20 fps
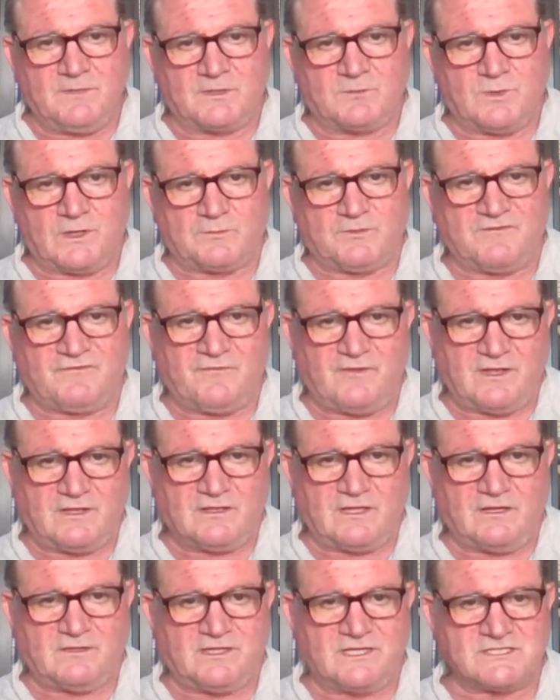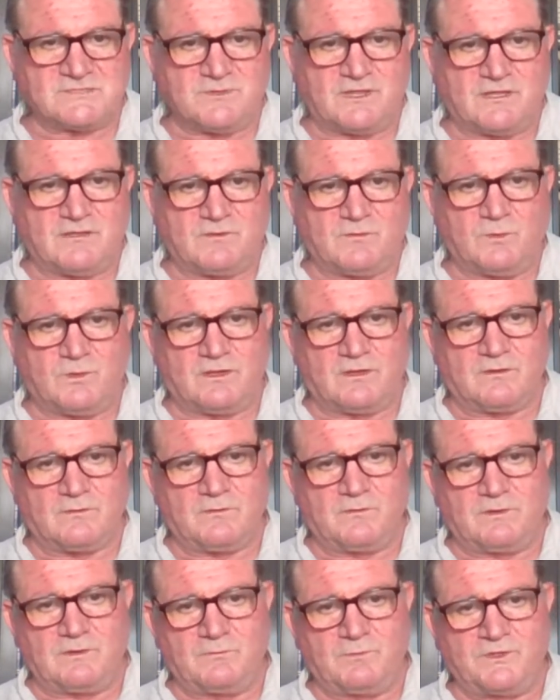But what we found nowadays
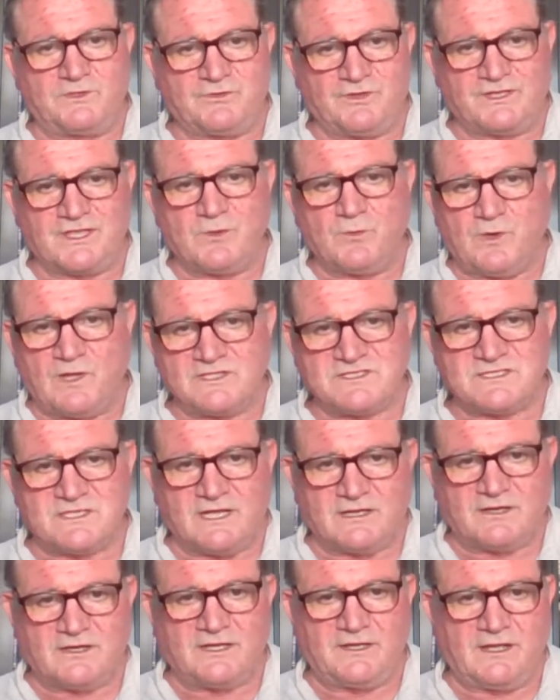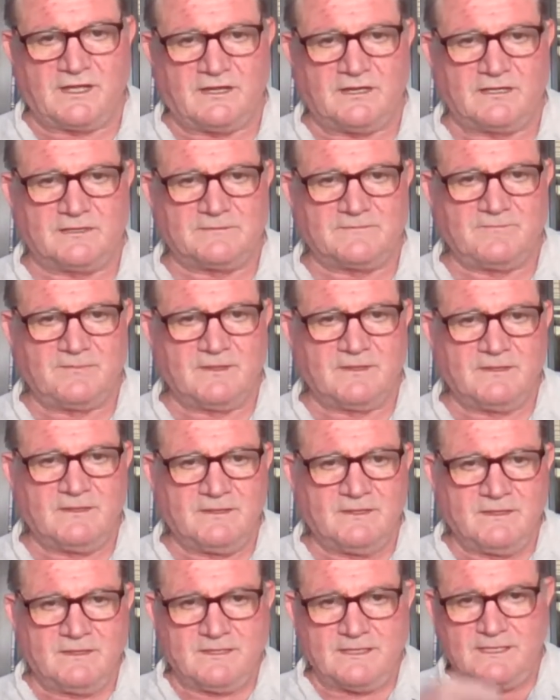we're drinking wines younger and younger,
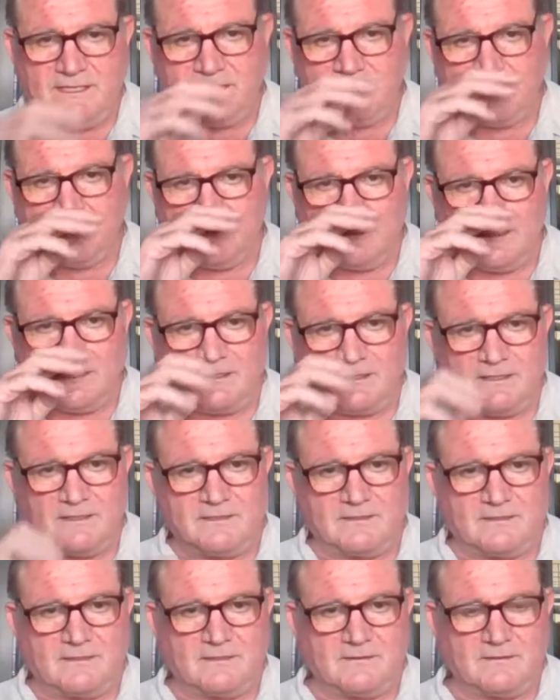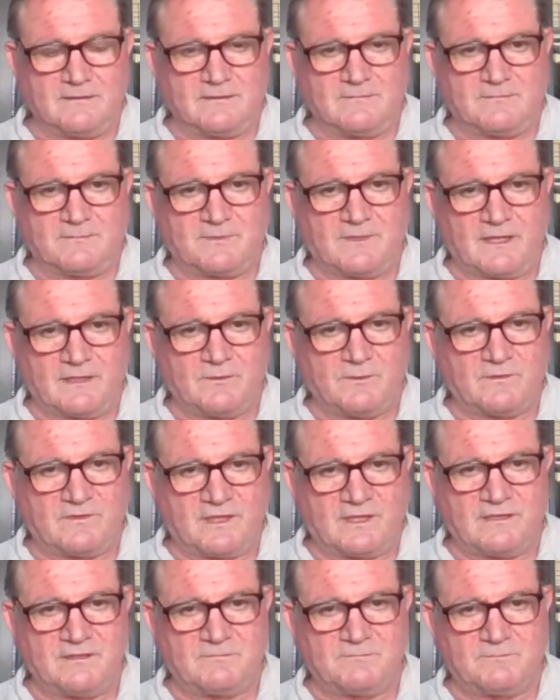and
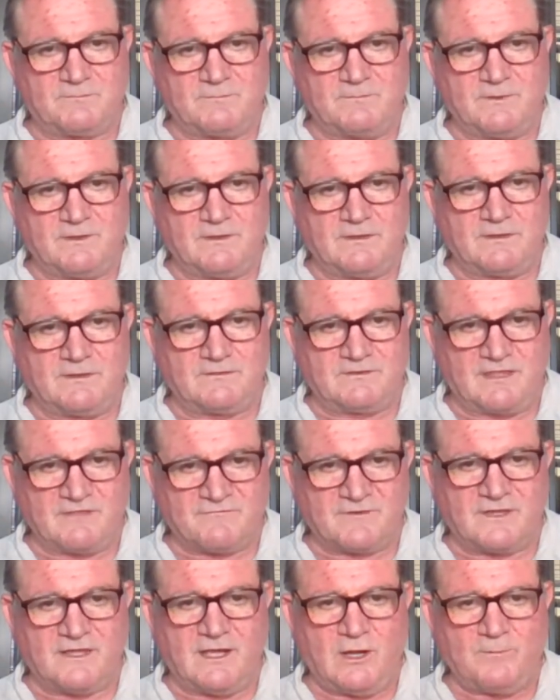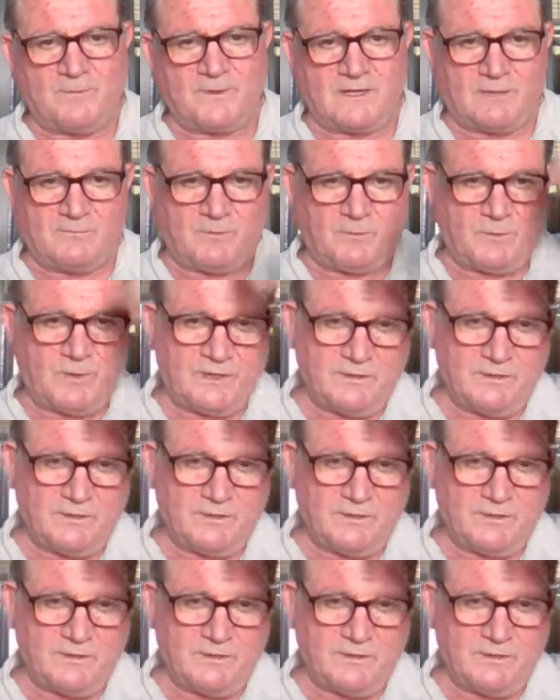they definitely open up.